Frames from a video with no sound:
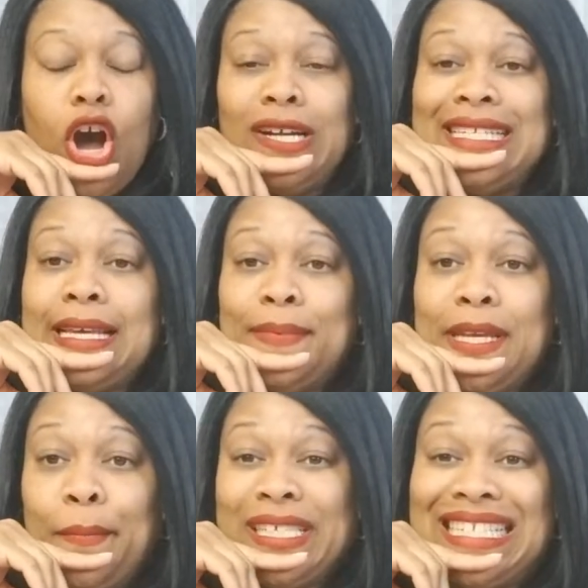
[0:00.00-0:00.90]
On
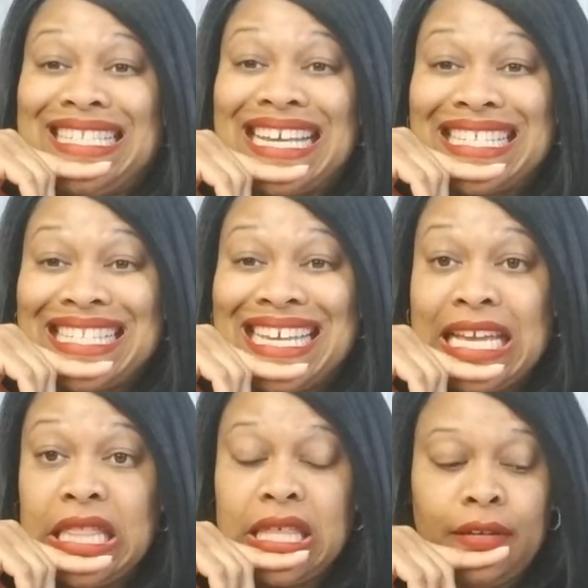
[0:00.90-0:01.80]
September
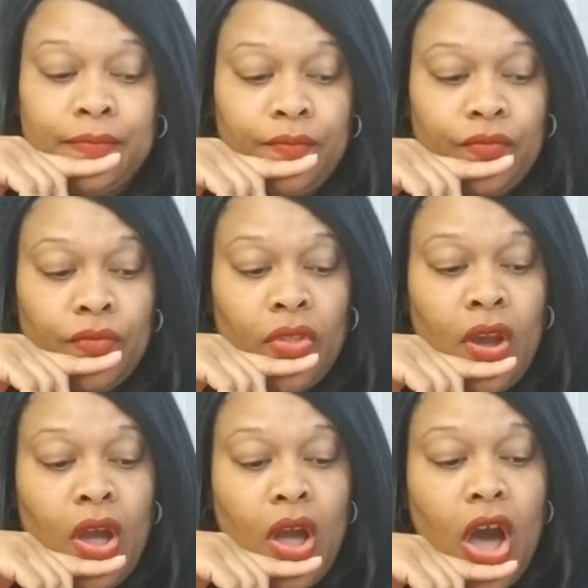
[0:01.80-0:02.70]
16th,
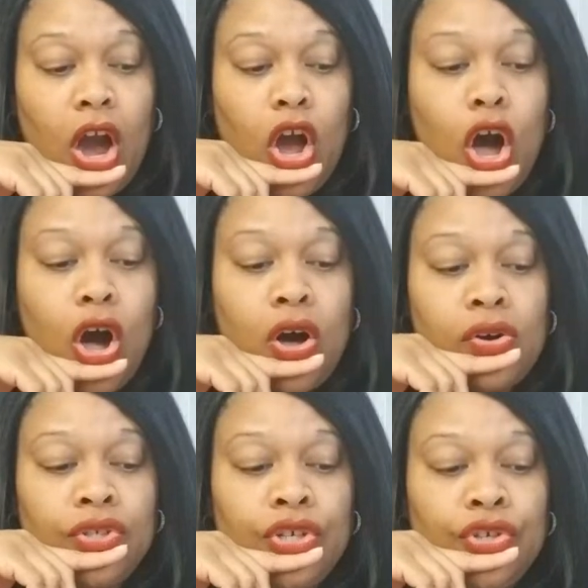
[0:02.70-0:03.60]
I
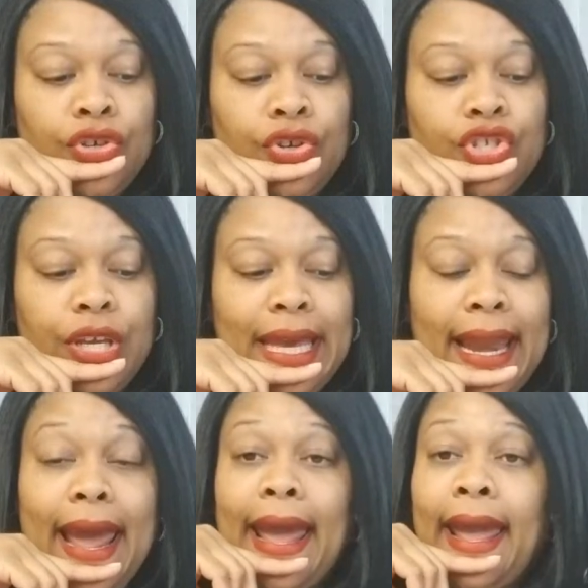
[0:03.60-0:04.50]
called to
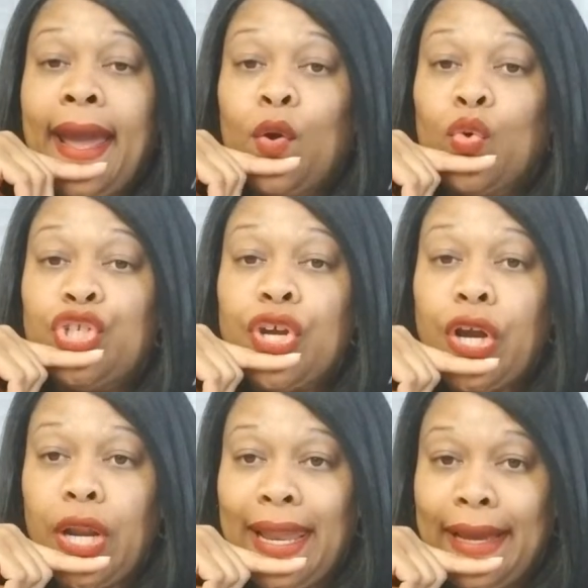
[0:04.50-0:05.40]
get a
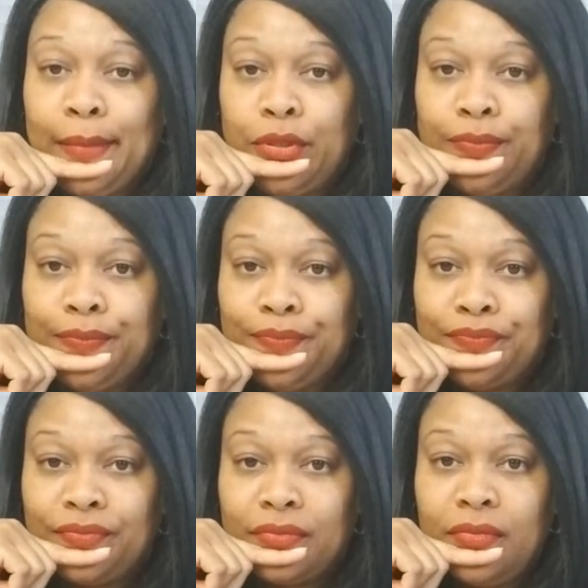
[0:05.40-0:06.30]
return label.
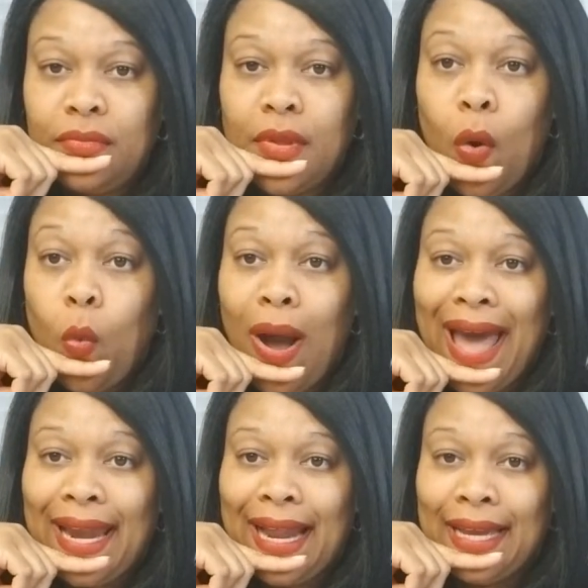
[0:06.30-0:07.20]

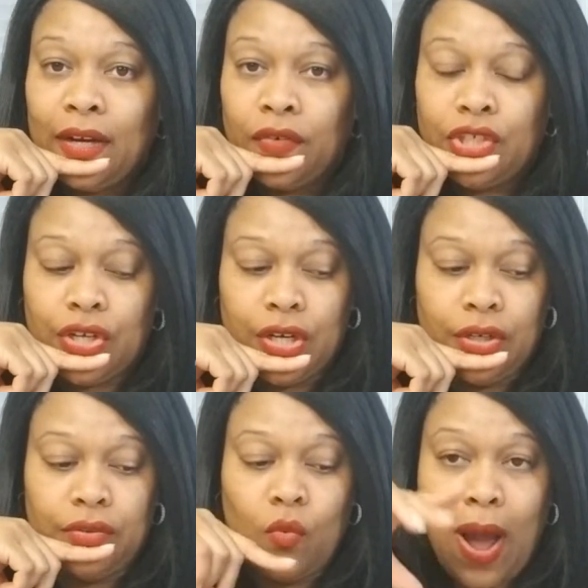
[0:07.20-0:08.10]
Why did I get a
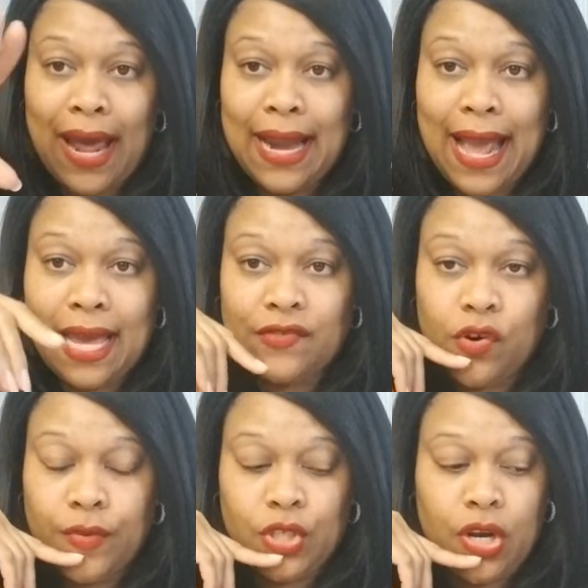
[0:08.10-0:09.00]
return? Why did I ask
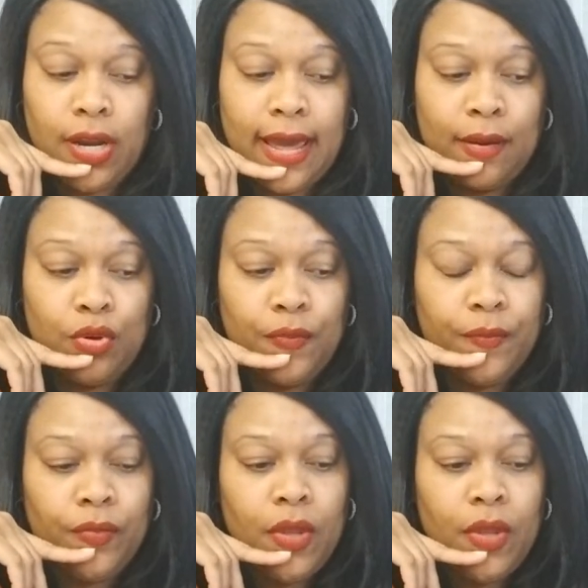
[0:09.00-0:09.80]
for a return label?